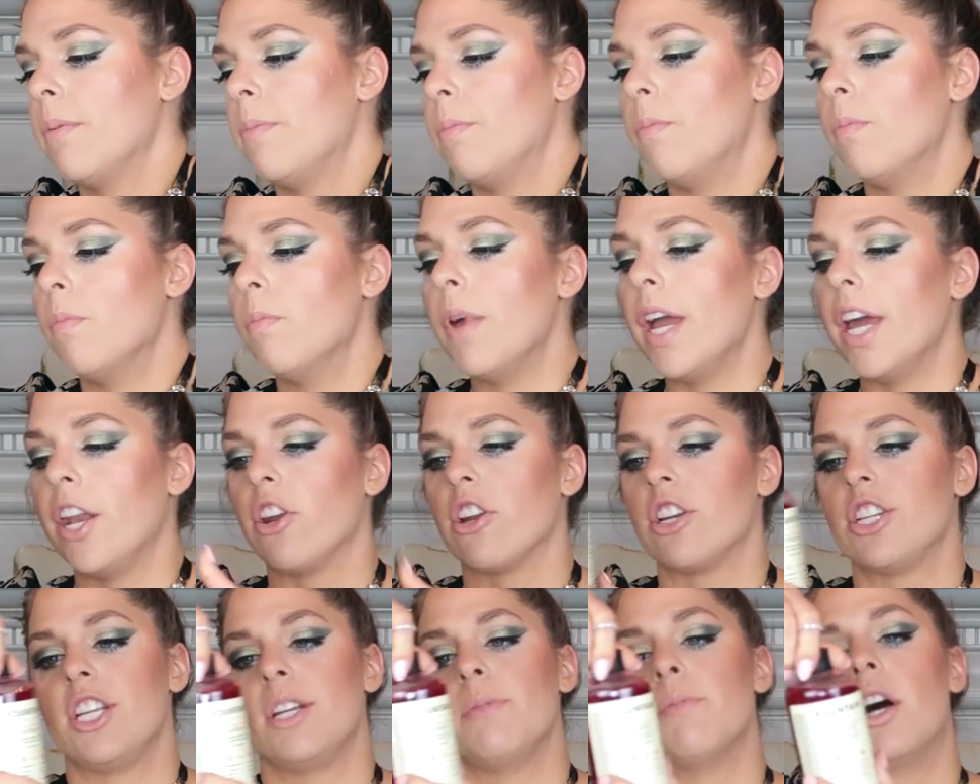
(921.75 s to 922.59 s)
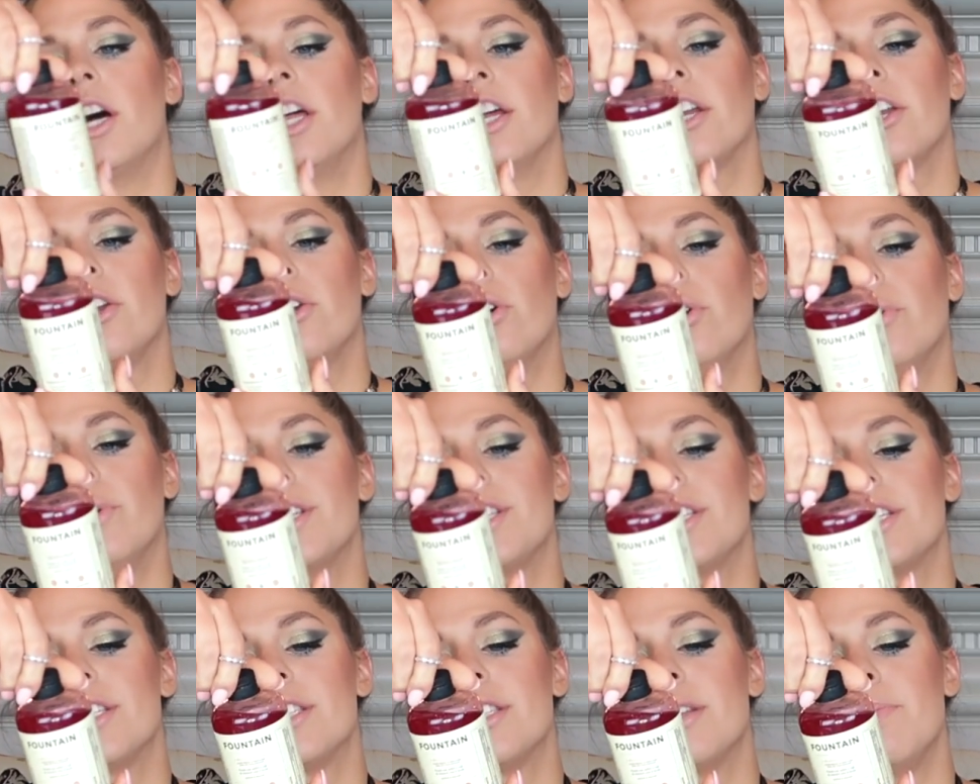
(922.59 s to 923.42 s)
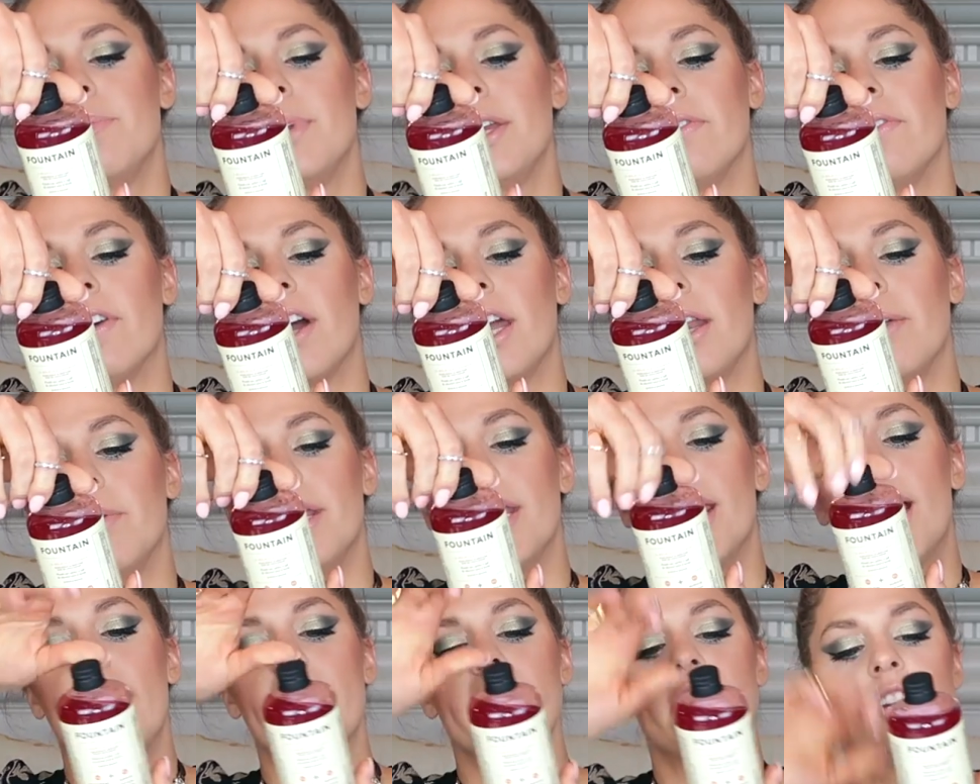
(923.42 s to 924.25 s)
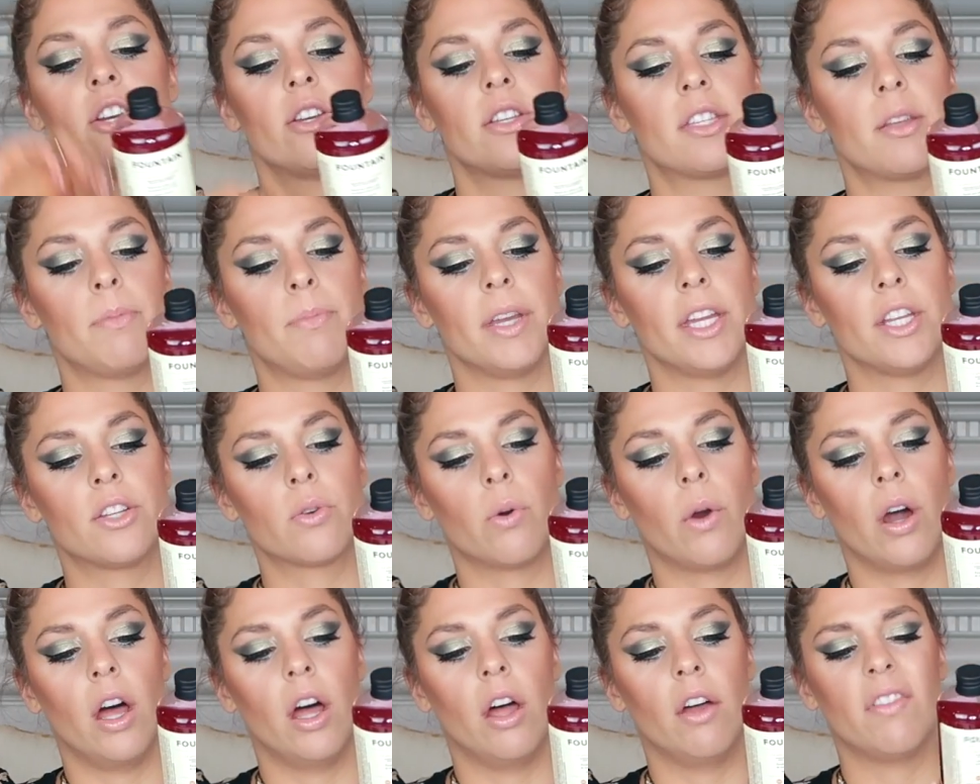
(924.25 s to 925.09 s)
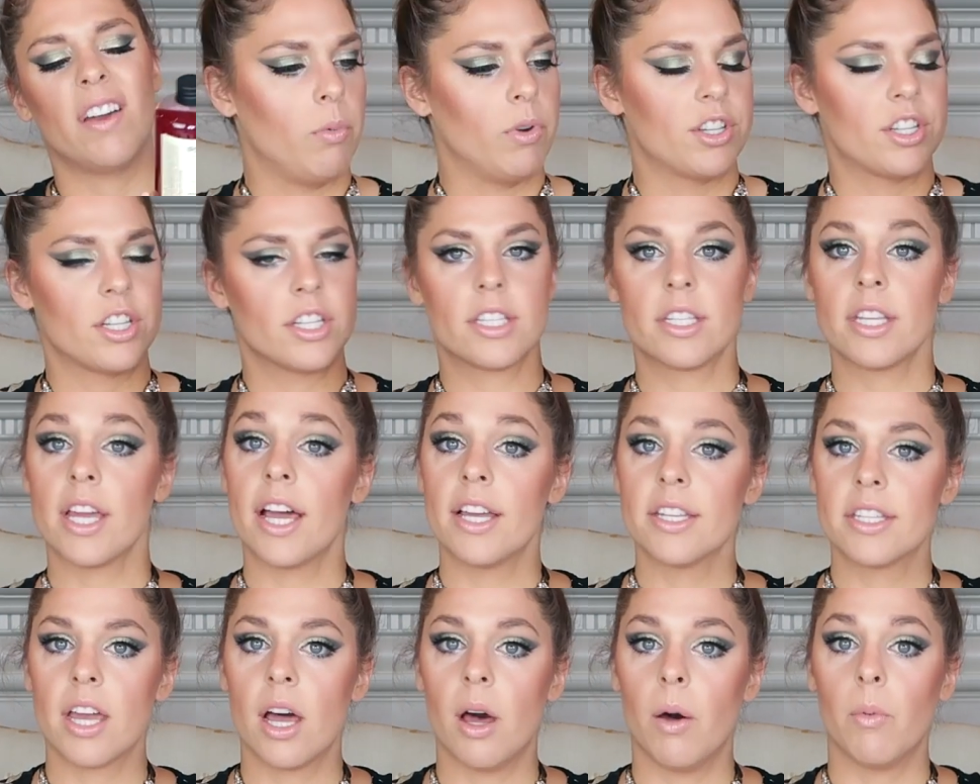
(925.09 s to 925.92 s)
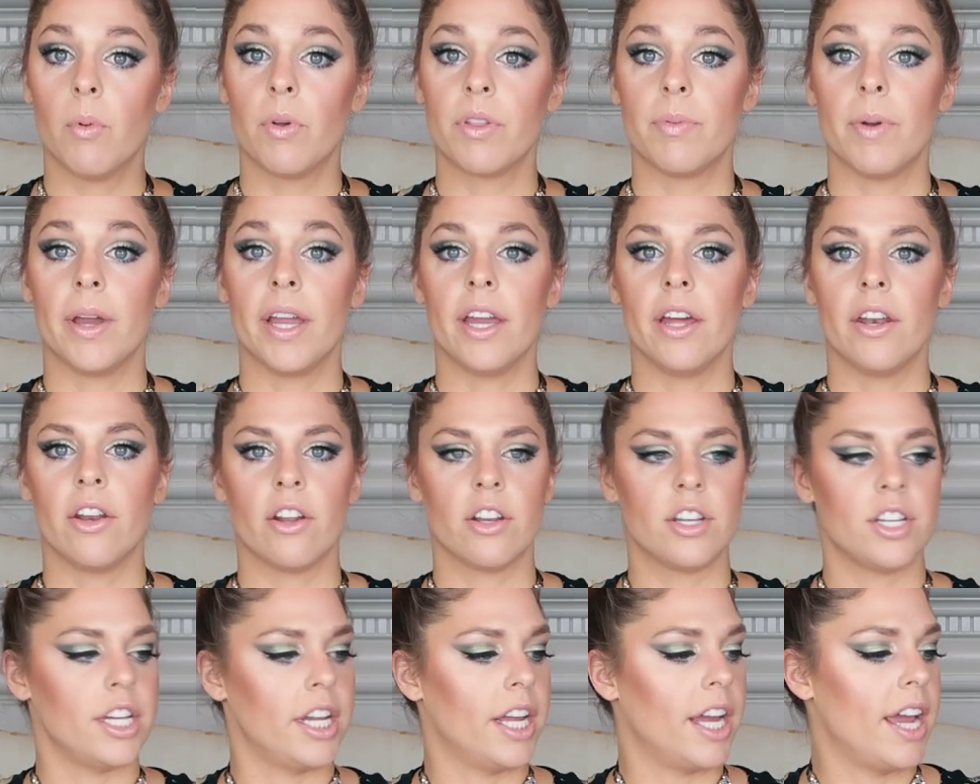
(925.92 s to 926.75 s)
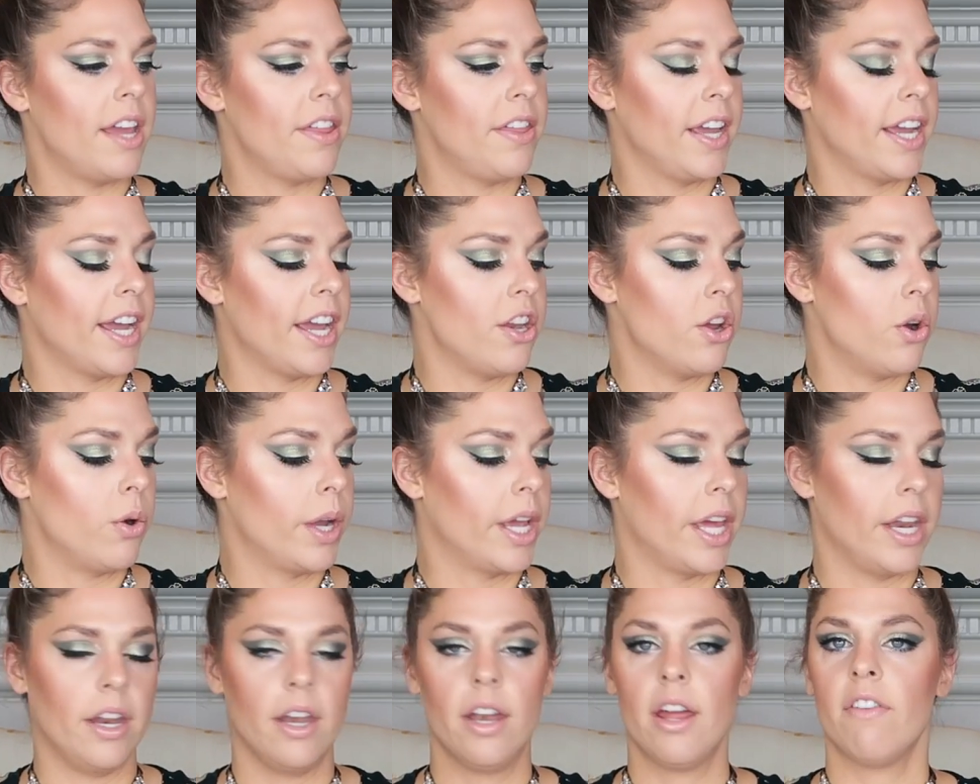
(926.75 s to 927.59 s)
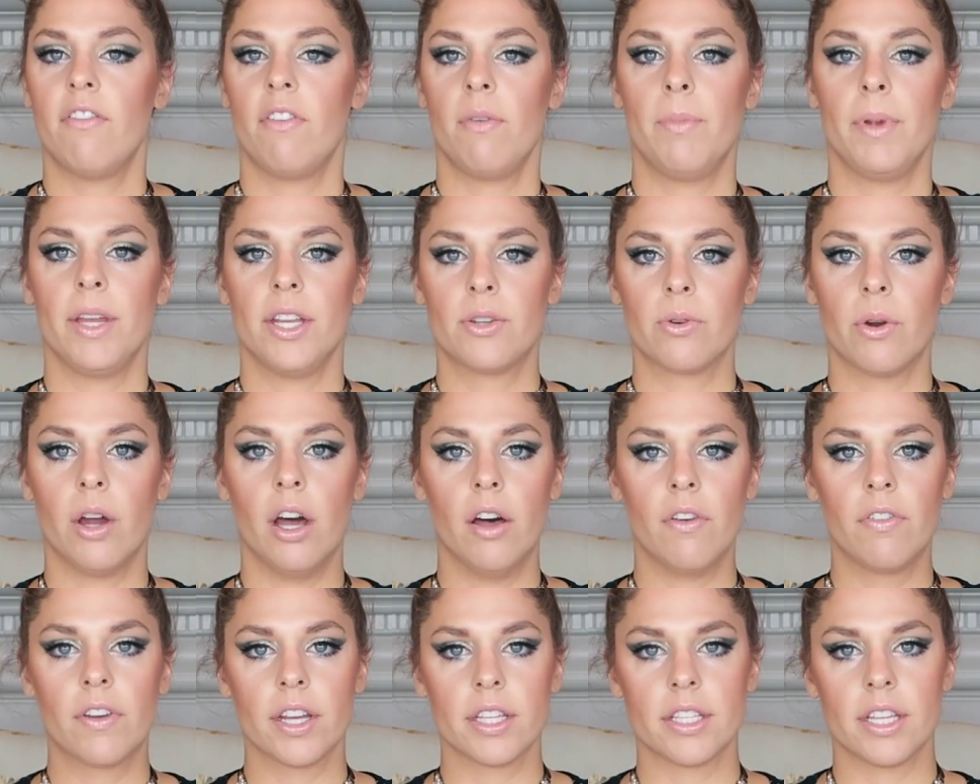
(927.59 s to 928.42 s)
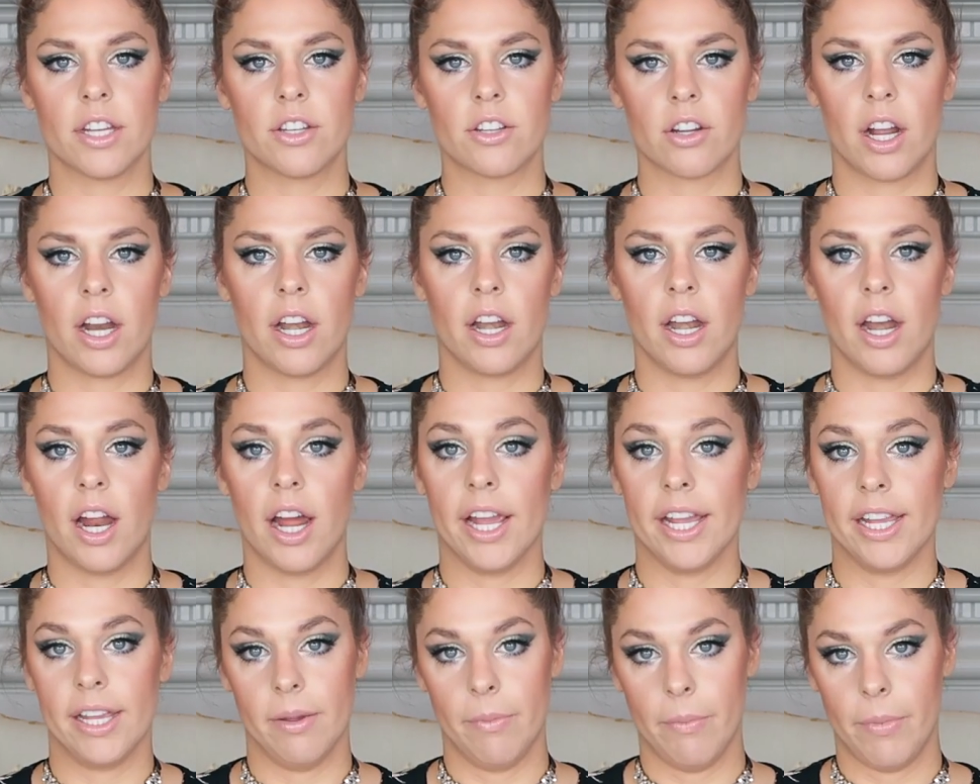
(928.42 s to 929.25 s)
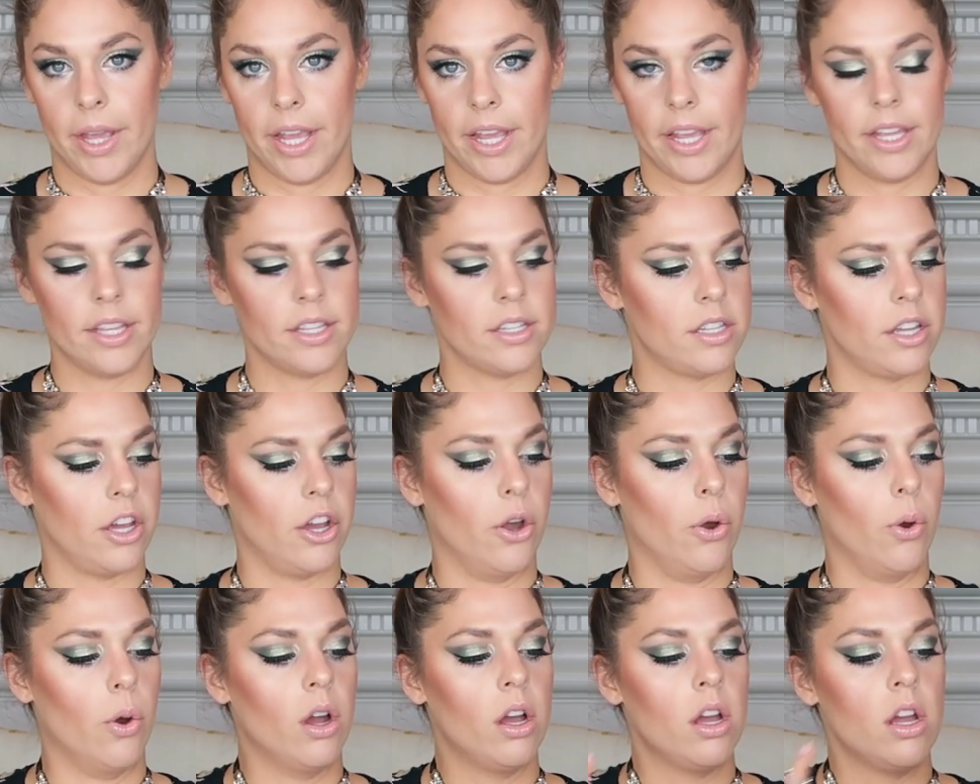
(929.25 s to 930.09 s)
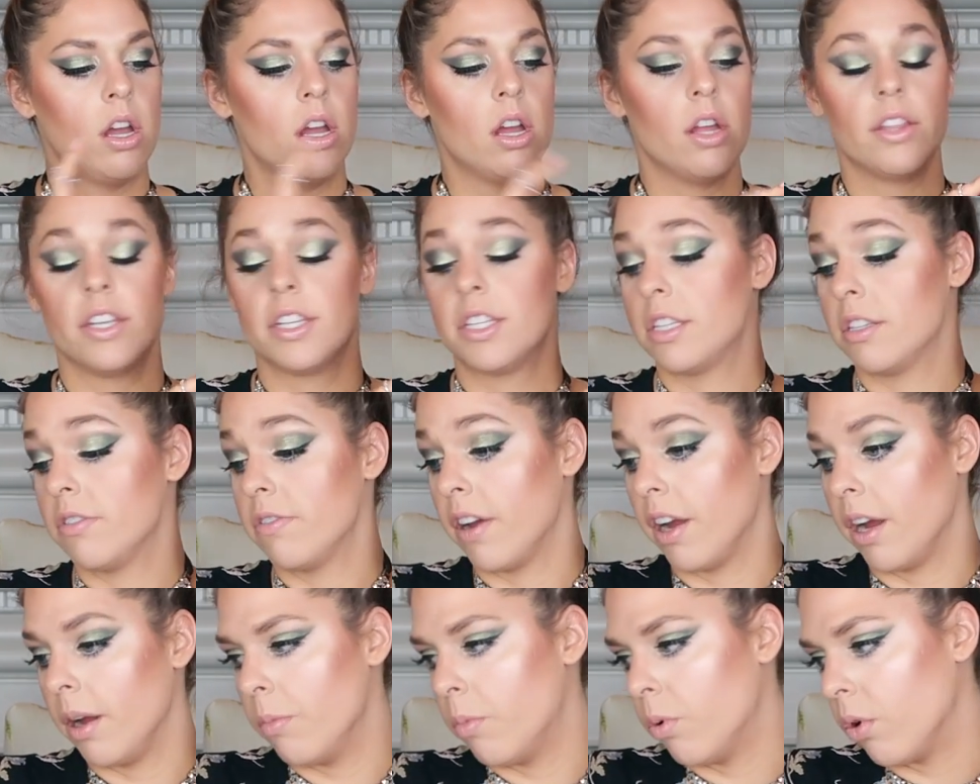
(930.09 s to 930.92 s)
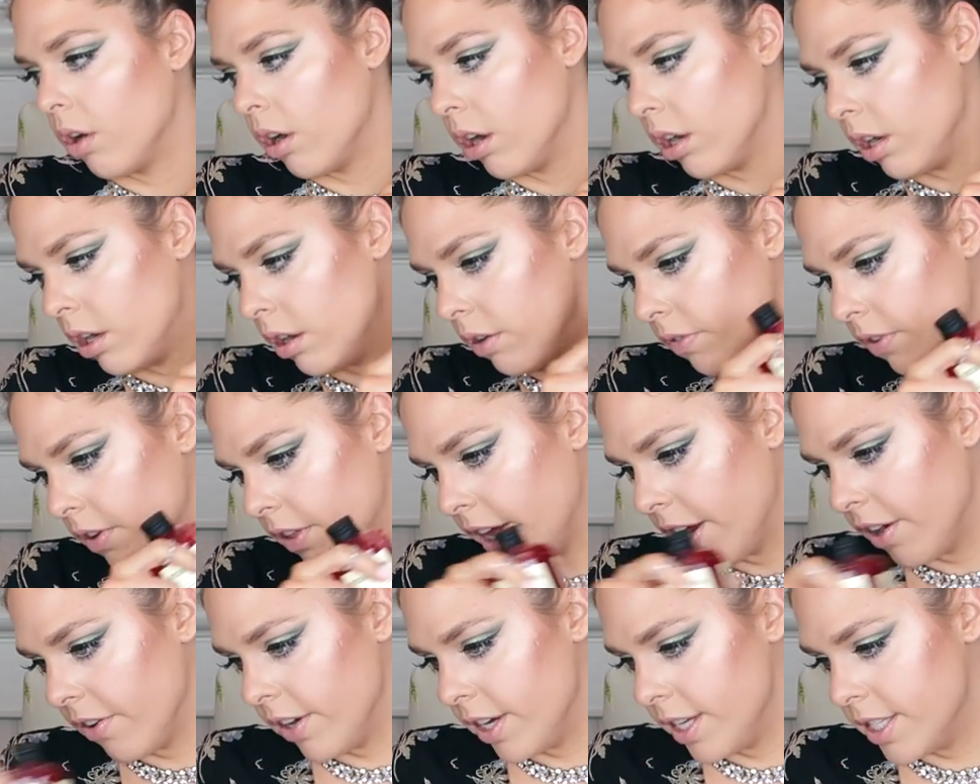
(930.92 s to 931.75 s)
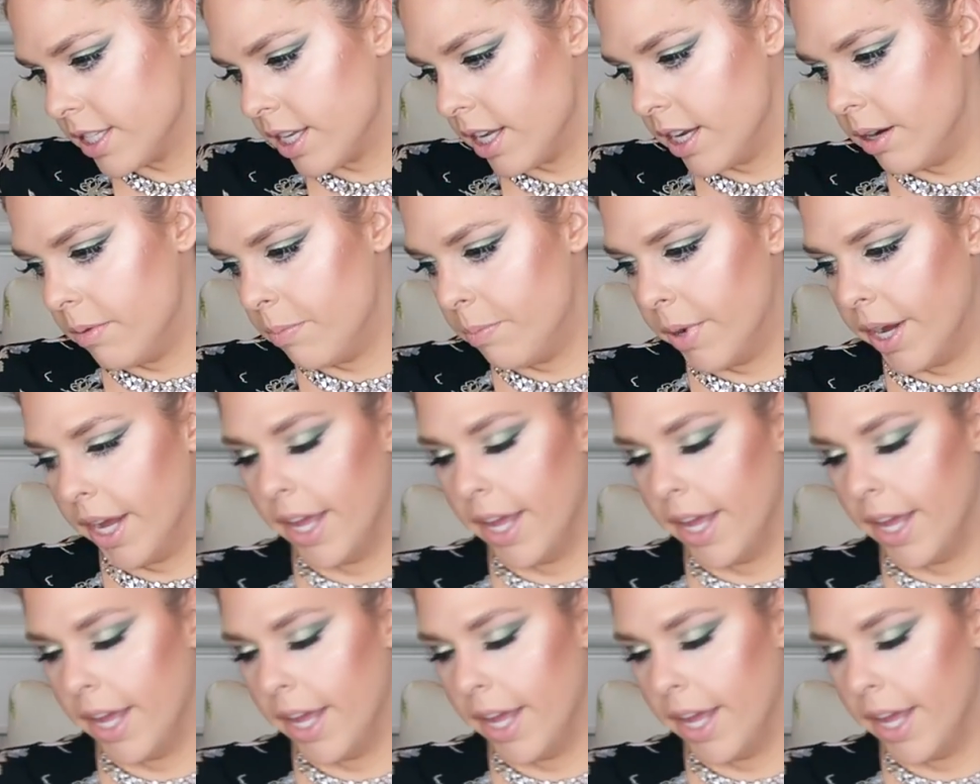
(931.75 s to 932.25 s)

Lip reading: the Energy Molecule, which is the B vitamin, high dose of B12, which just has helped with my energy. I think I don't get enough of B12 because I try to not eat meat. So this is very important for that reason.